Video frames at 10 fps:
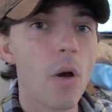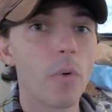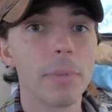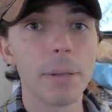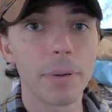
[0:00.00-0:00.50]

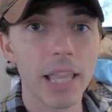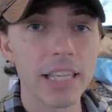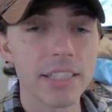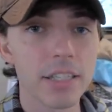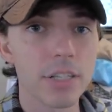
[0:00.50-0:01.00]
will be
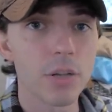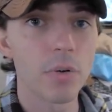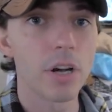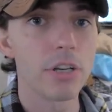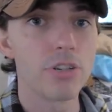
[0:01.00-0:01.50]
placed
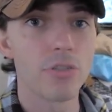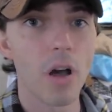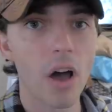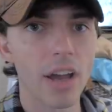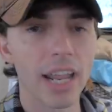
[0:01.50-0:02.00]
into a
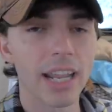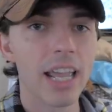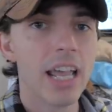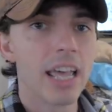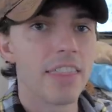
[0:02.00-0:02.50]
drawing
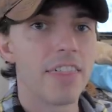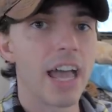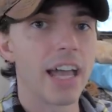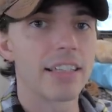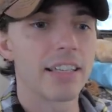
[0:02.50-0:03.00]

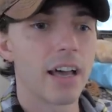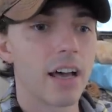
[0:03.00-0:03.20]
that